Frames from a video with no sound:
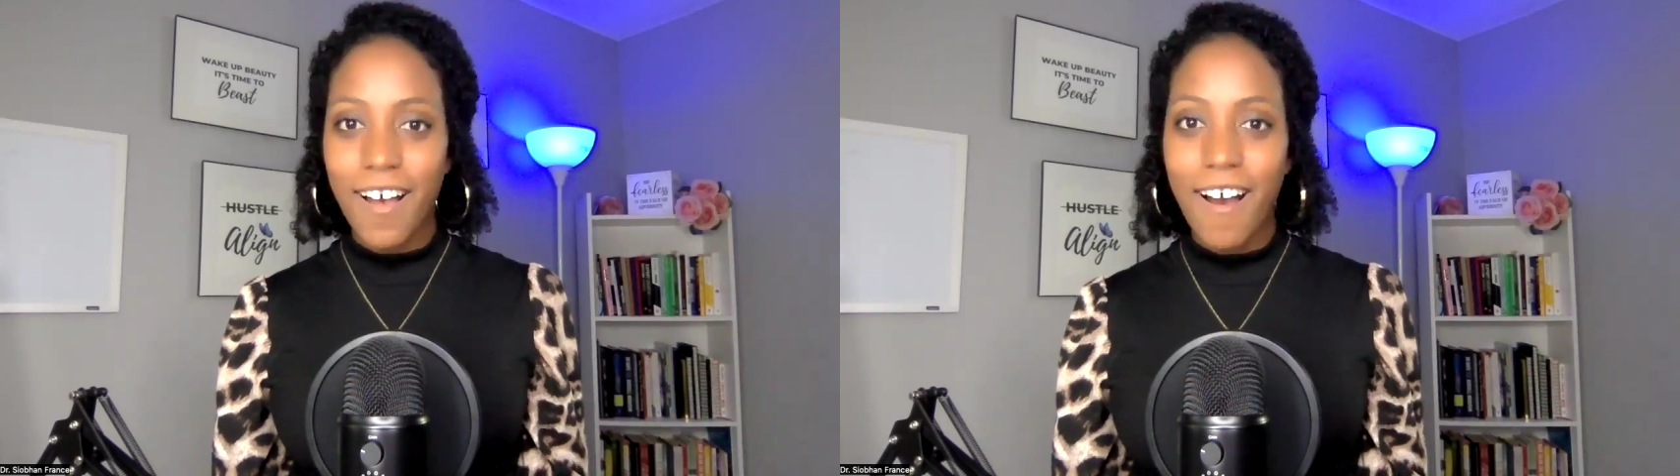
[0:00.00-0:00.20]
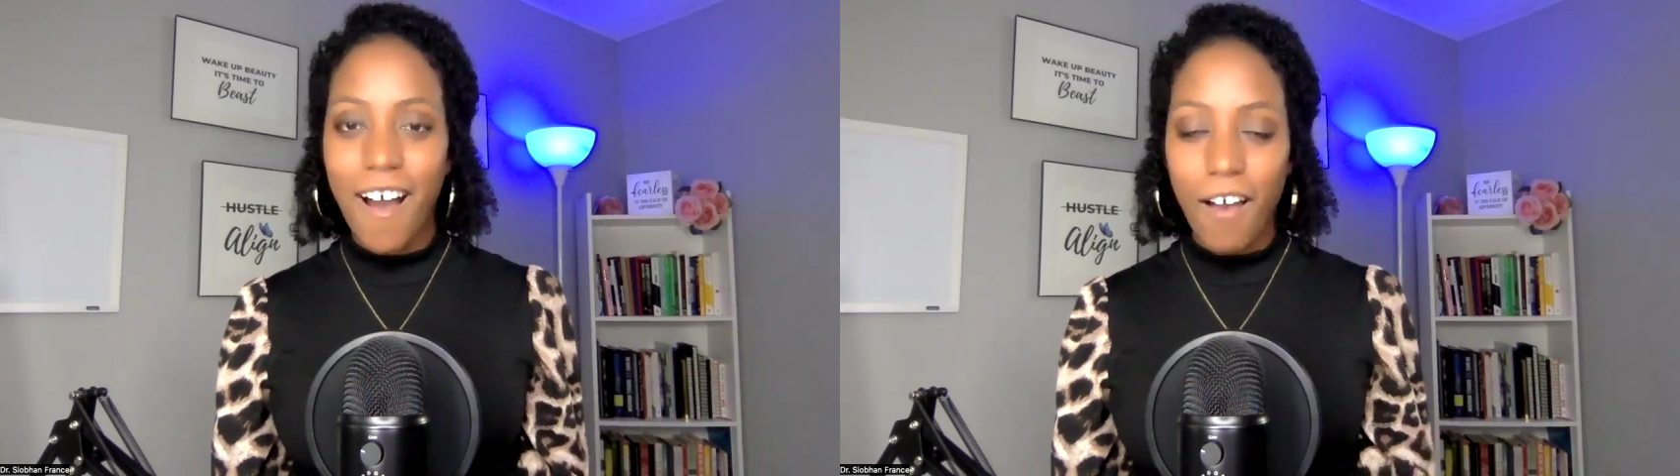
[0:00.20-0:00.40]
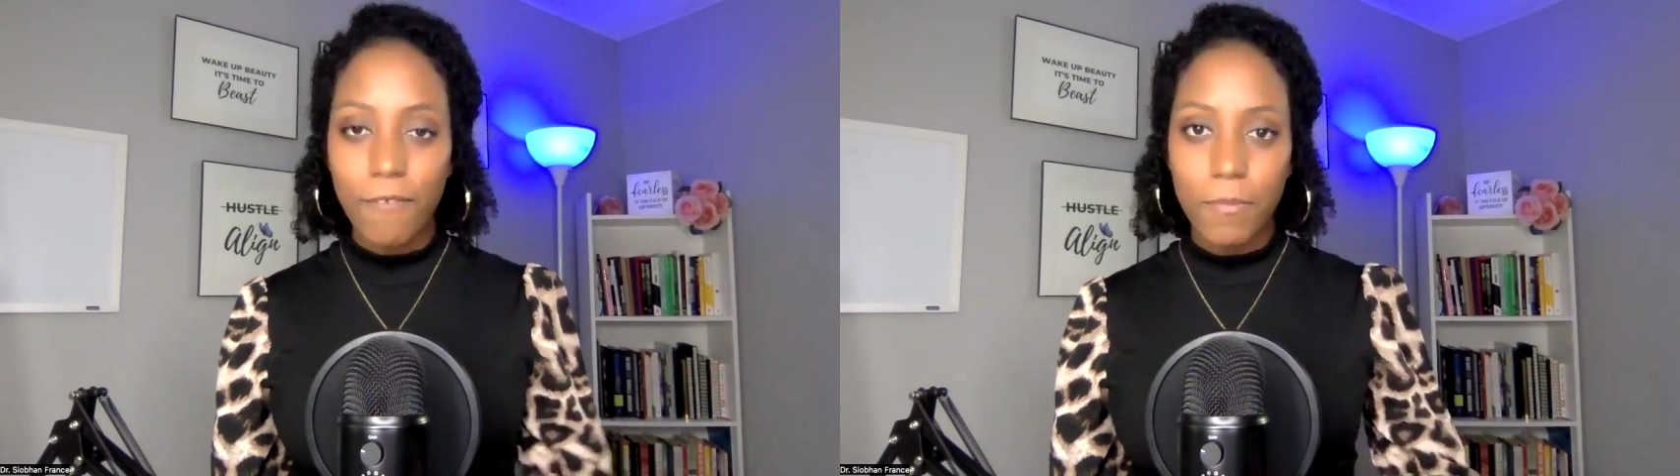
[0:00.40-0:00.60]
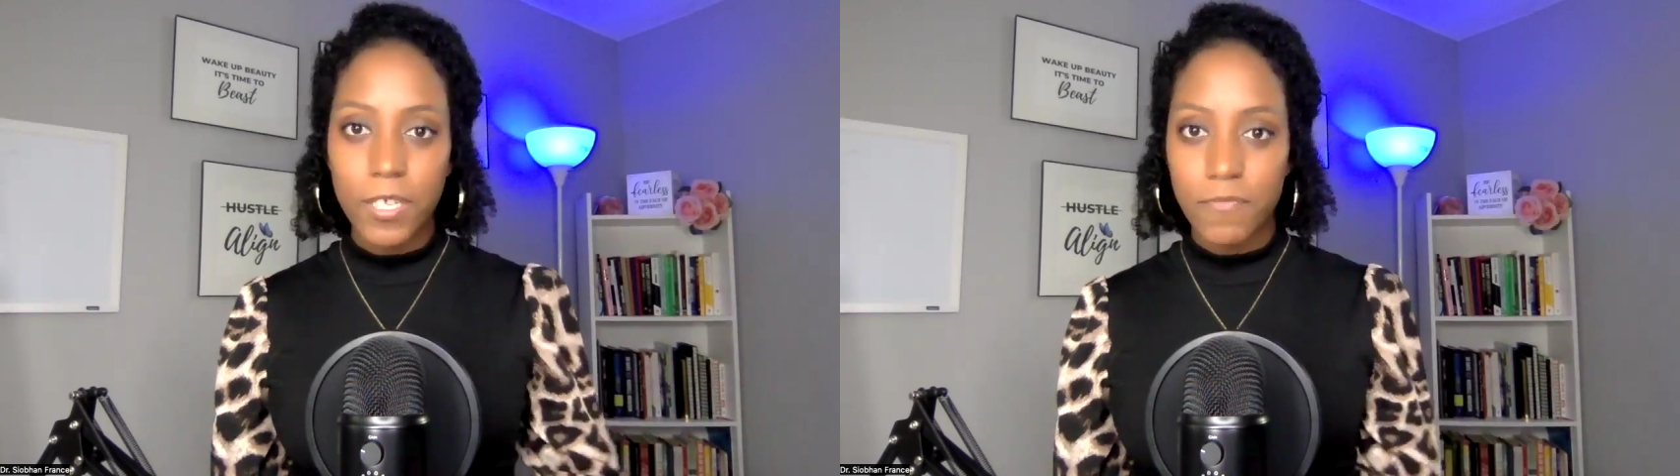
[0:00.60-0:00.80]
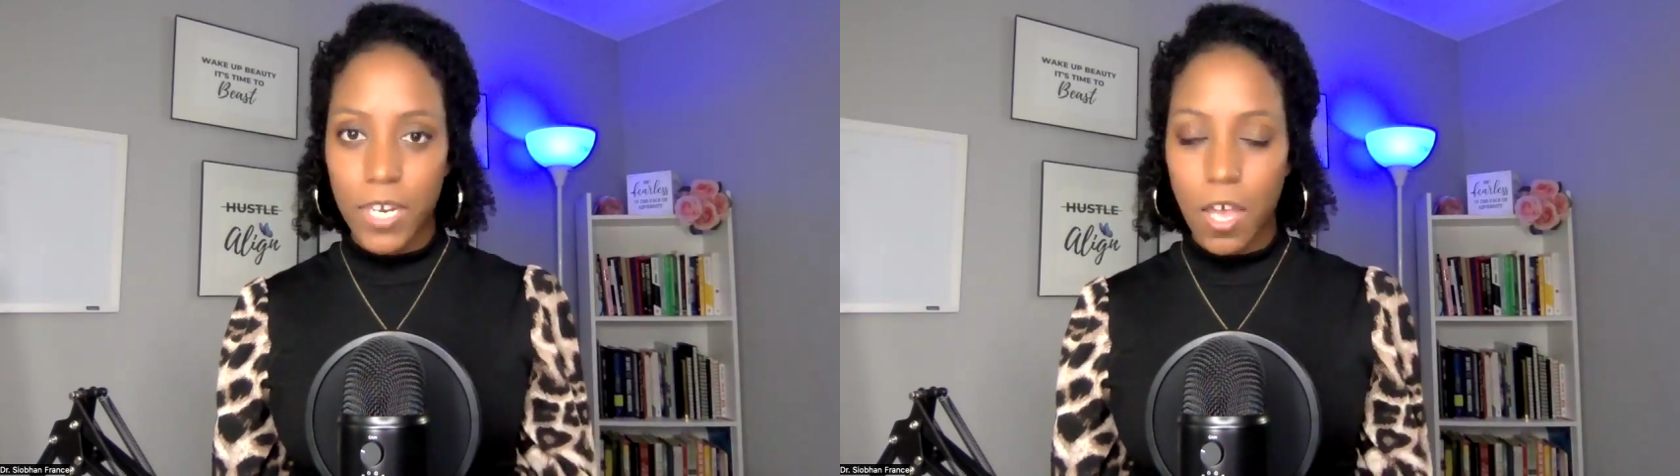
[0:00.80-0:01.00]
aha from
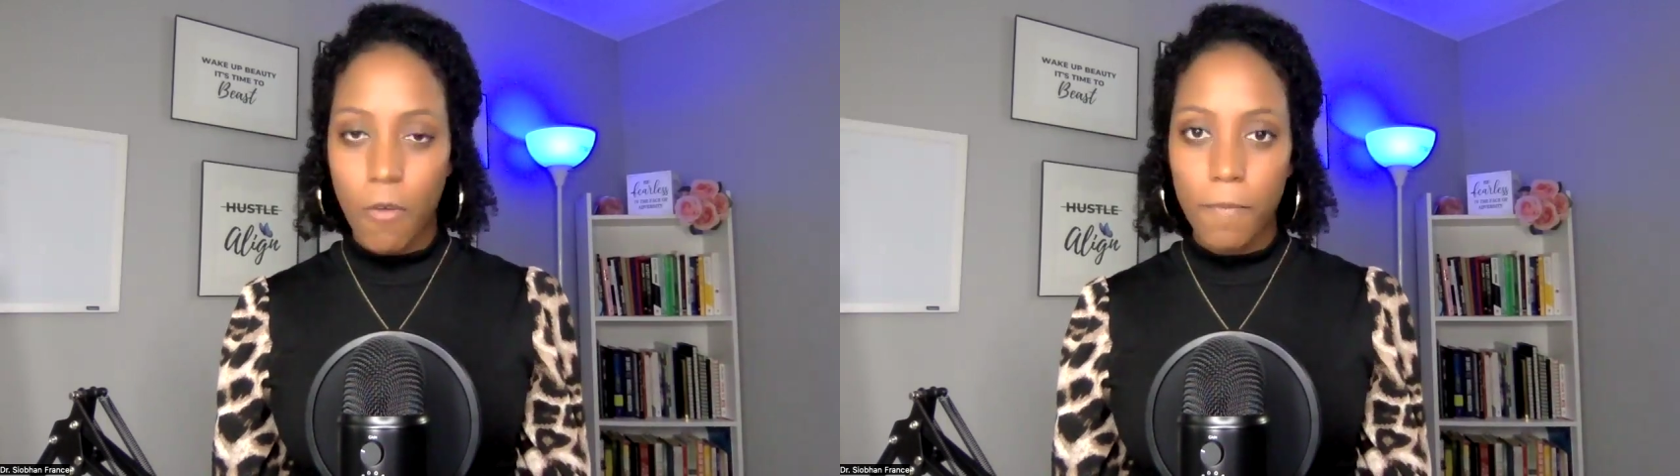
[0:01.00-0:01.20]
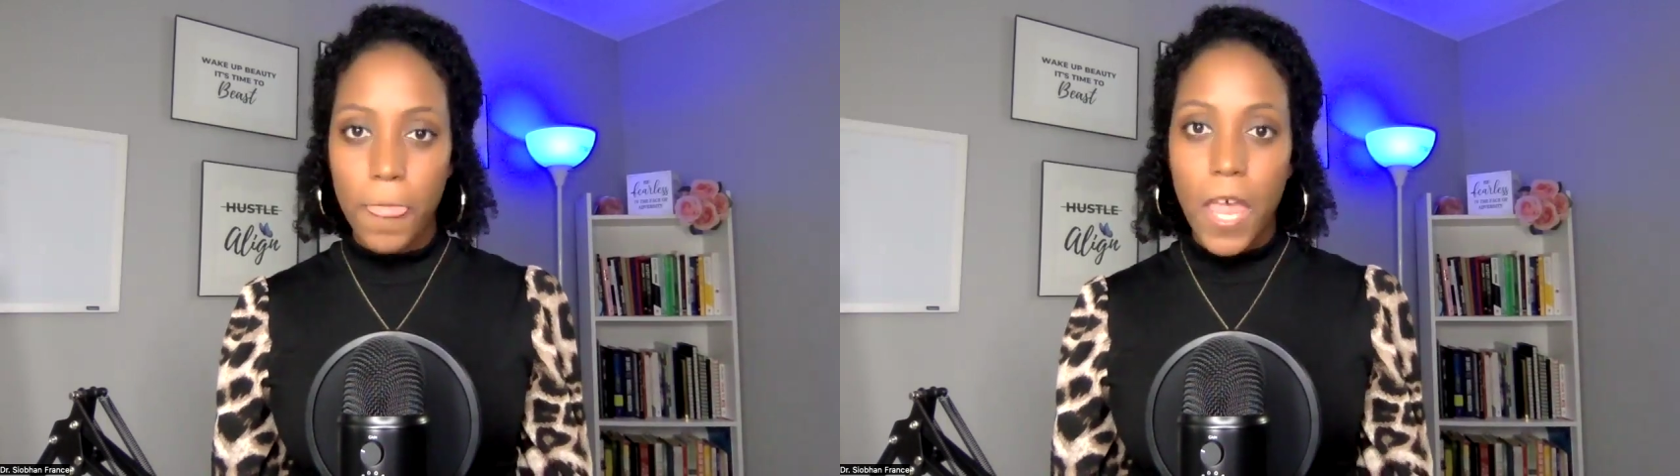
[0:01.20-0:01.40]
this video.